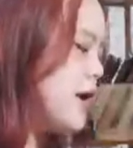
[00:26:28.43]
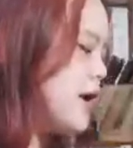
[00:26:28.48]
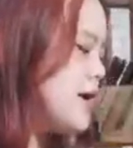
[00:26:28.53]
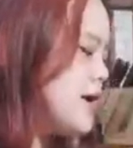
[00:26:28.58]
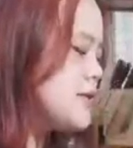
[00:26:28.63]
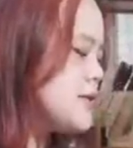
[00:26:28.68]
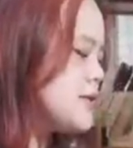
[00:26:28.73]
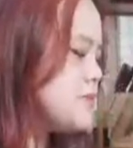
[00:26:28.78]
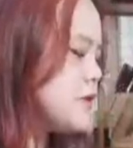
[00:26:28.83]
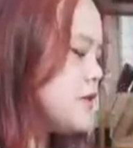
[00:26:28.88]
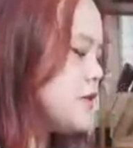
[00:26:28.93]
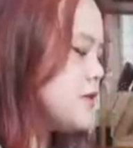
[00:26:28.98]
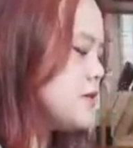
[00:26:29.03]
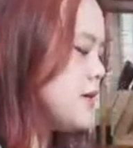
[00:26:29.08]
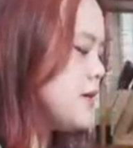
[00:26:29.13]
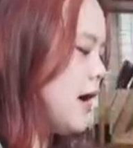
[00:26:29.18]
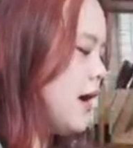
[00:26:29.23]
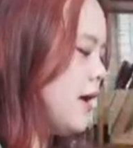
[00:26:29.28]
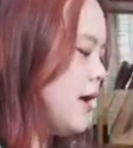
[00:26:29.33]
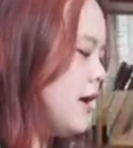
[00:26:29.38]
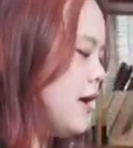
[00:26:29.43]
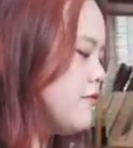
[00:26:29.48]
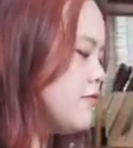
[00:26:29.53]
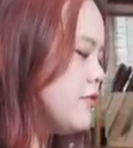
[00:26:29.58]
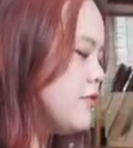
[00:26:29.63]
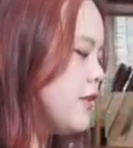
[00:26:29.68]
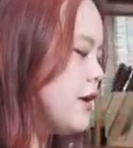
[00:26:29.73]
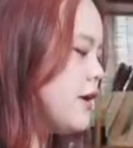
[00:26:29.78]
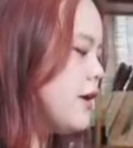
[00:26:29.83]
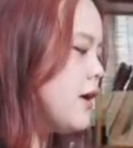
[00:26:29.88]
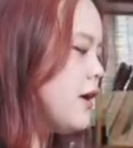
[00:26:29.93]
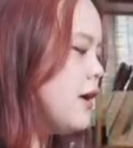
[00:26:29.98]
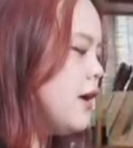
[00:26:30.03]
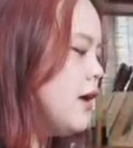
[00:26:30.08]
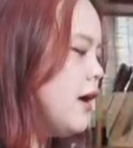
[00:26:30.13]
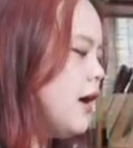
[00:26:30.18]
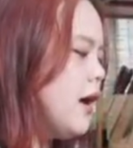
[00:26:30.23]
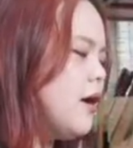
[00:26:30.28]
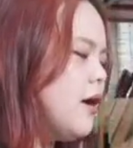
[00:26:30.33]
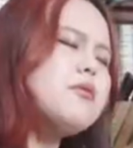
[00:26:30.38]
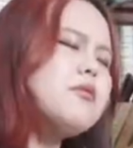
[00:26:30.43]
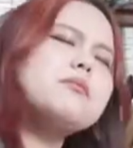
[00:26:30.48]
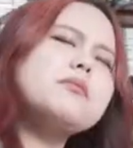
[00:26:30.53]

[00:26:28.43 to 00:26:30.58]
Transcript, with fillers: friends because I have like, I